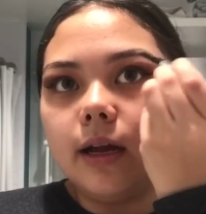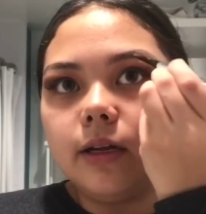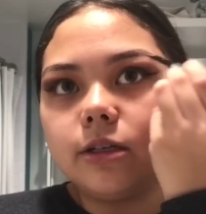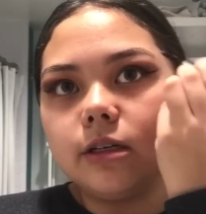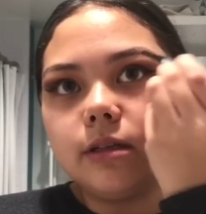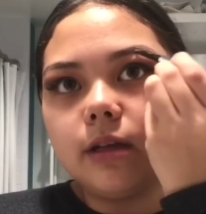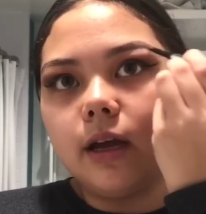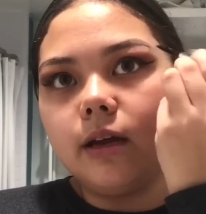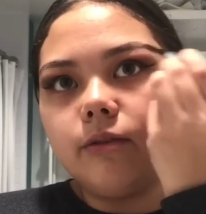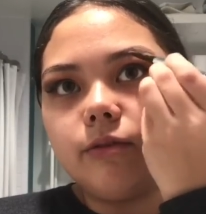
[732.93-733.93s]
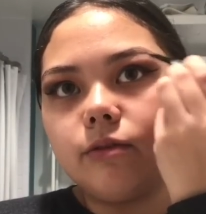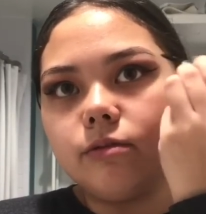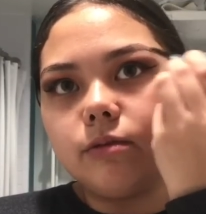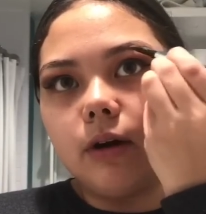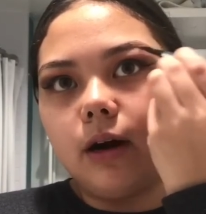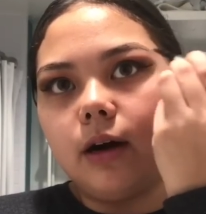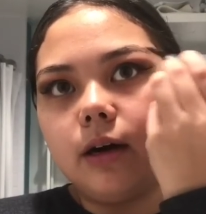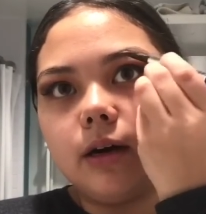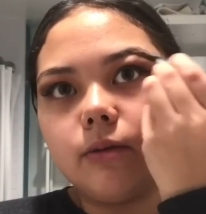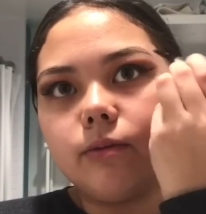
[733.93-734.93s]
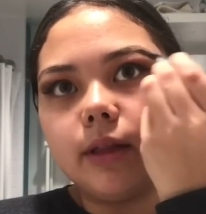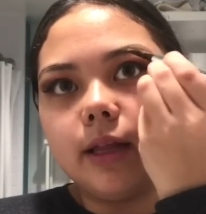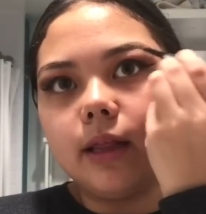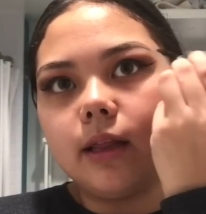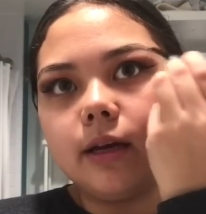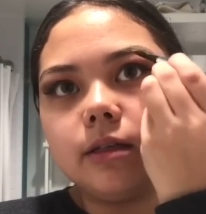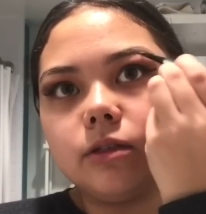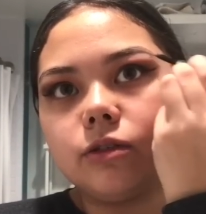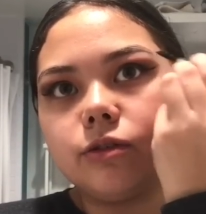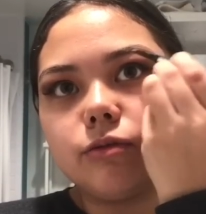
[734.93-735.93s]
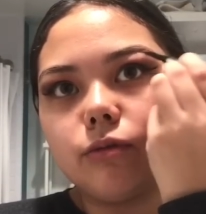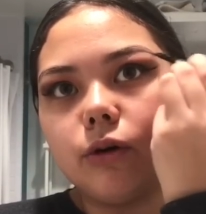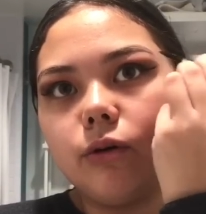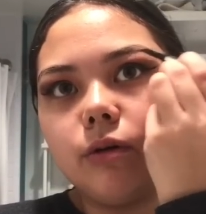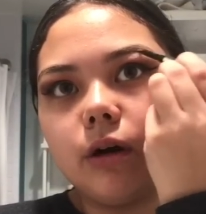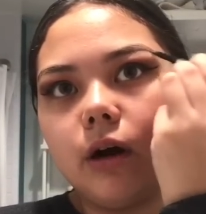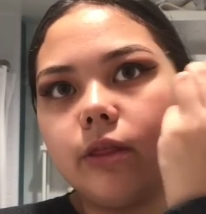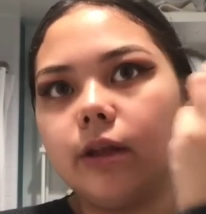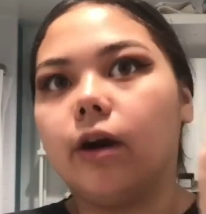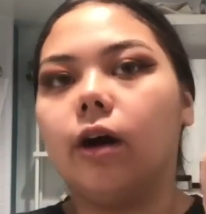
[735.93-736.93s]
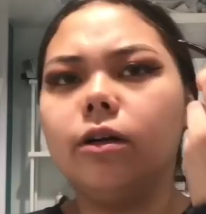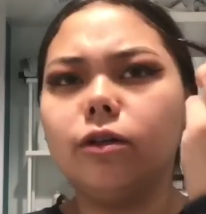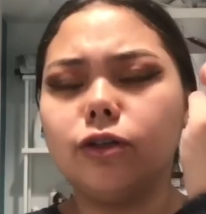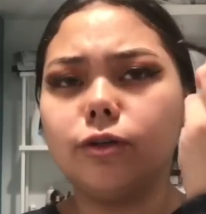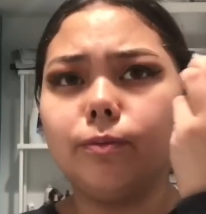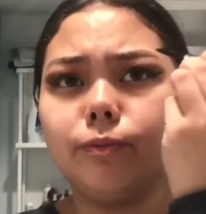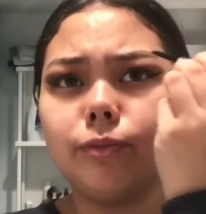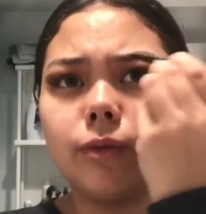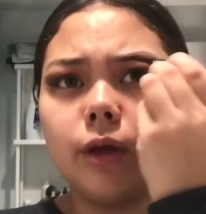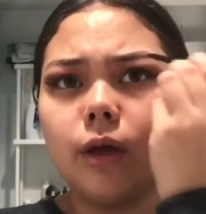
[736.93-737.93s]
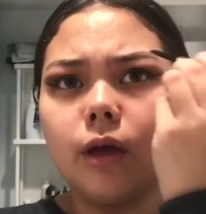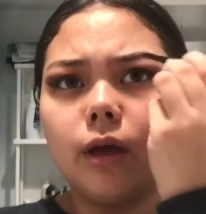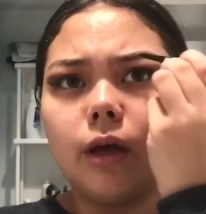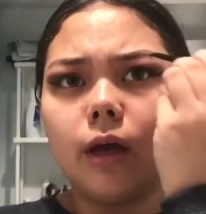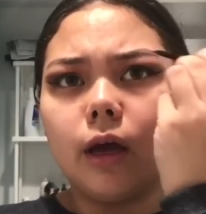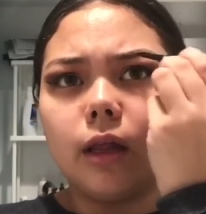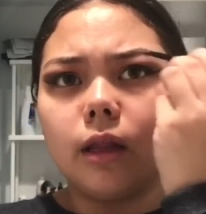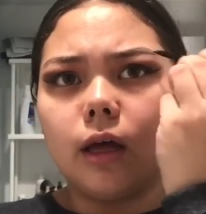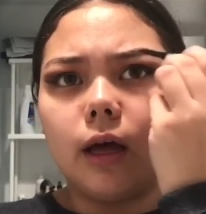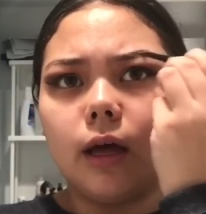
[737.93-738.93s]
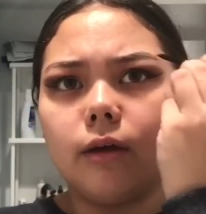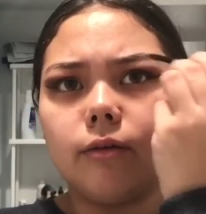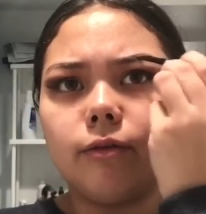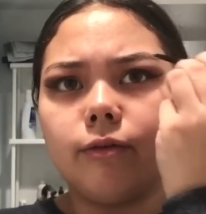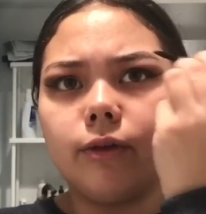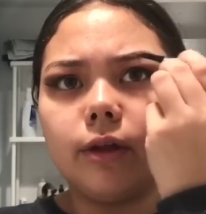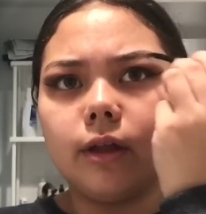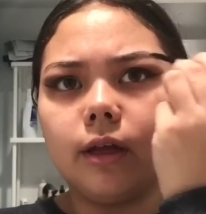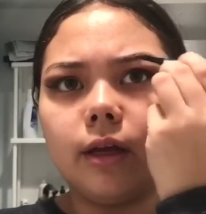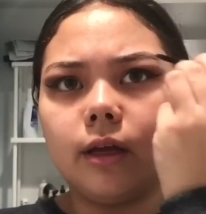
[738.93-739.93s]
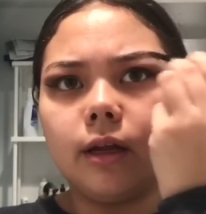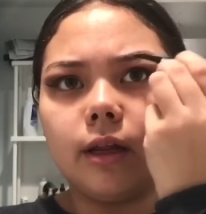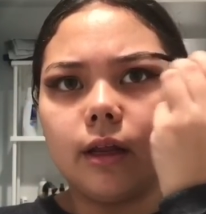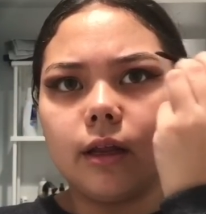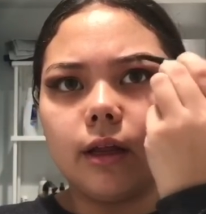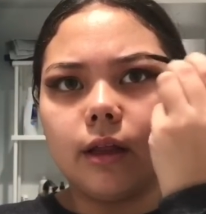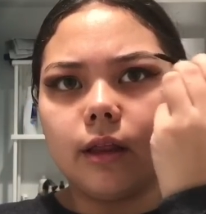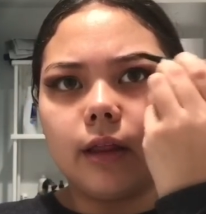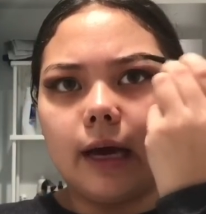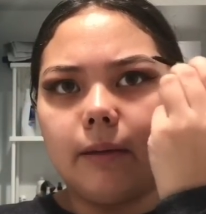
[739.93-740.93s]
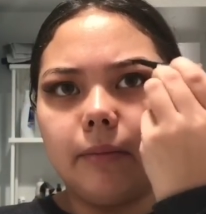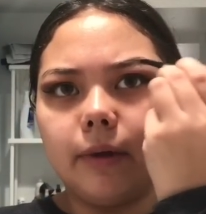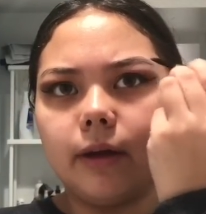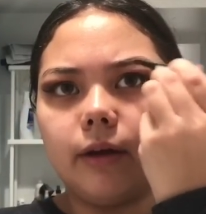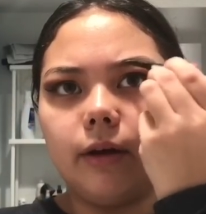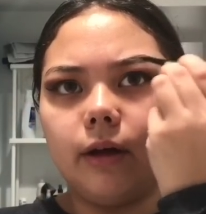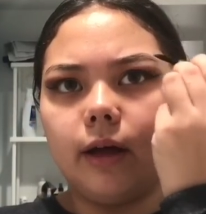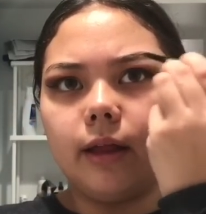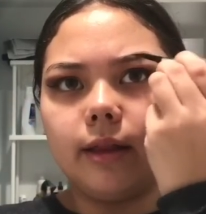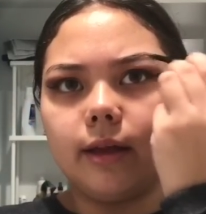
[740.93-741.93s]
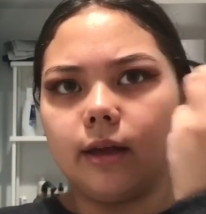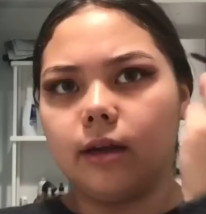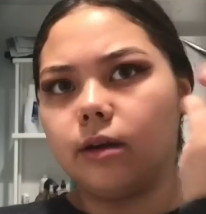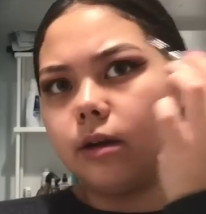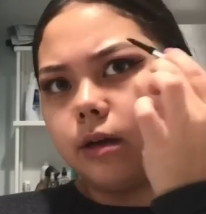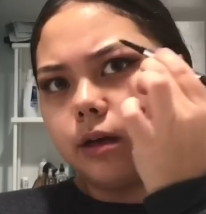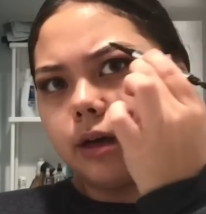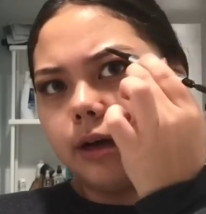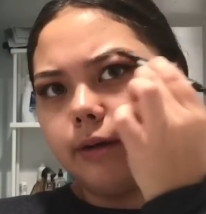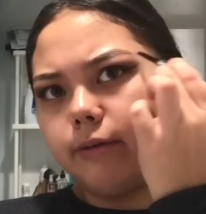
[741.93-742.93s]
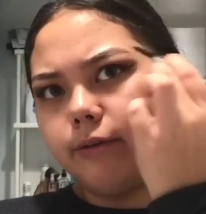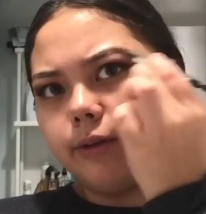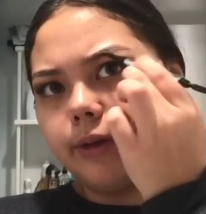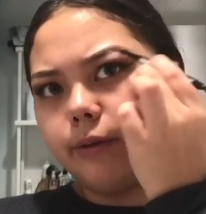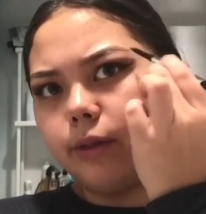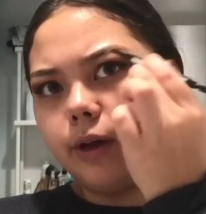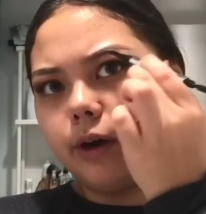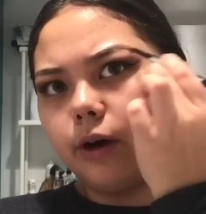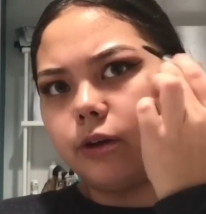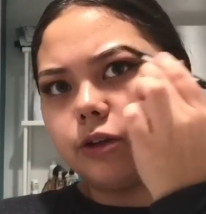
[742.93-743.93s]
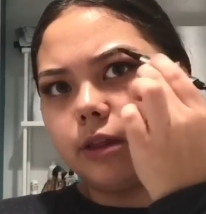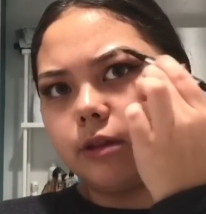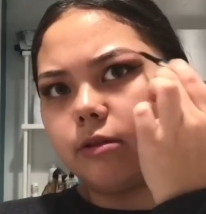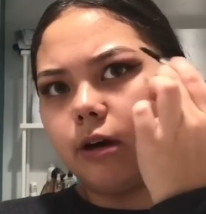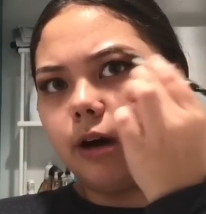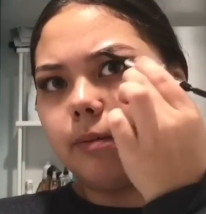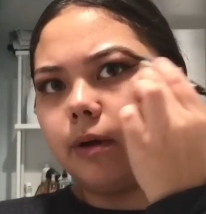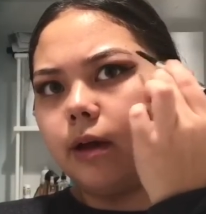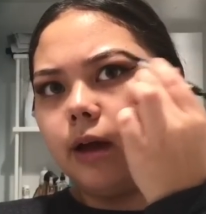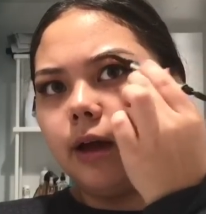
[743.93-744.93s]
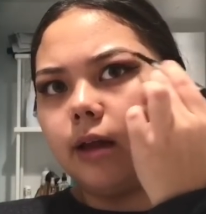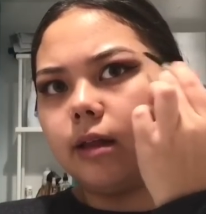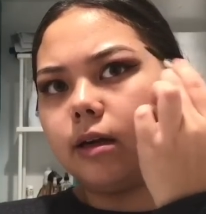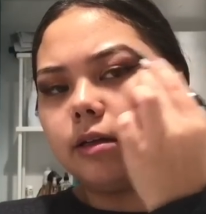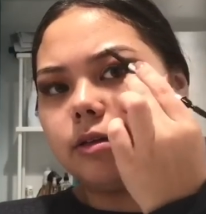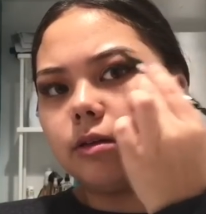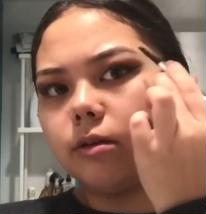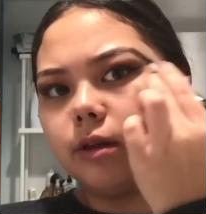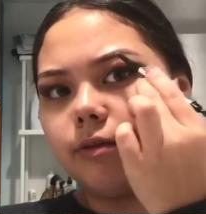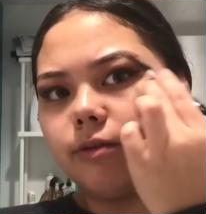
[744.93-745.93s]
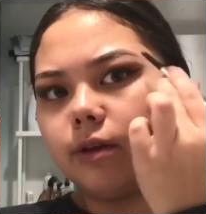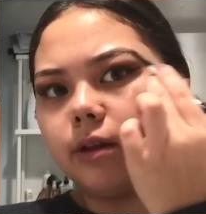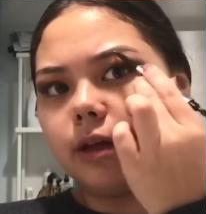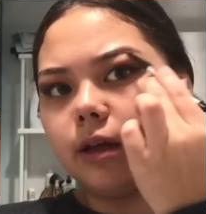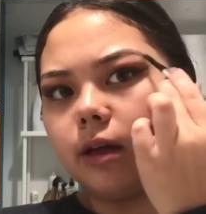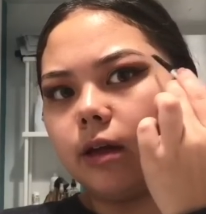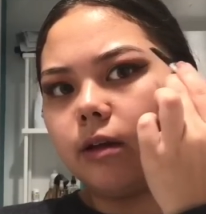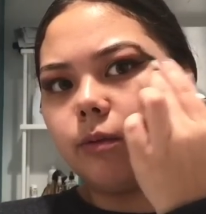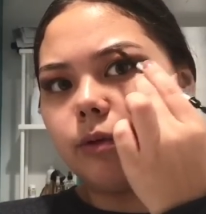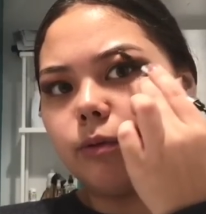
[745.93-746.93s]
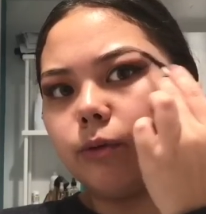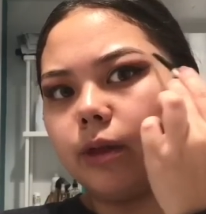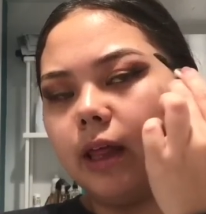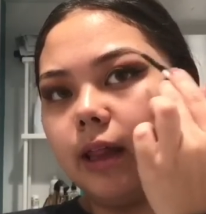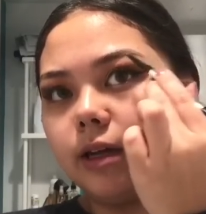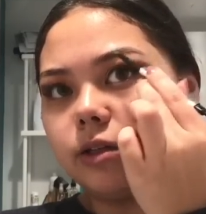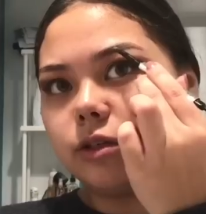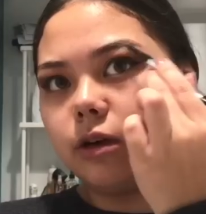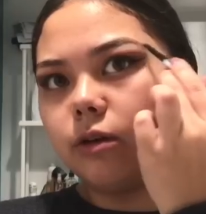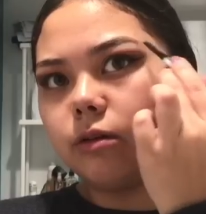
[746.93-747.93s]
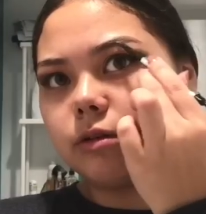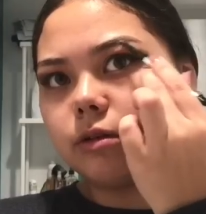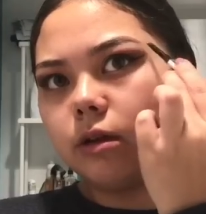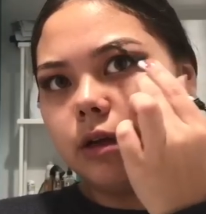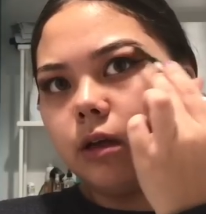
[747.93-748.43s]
I just kind of draw a really light stroke on the arch and then fill in that middle and then kind of fill out the arch at the top. And I slowly fill it in with really light strokes.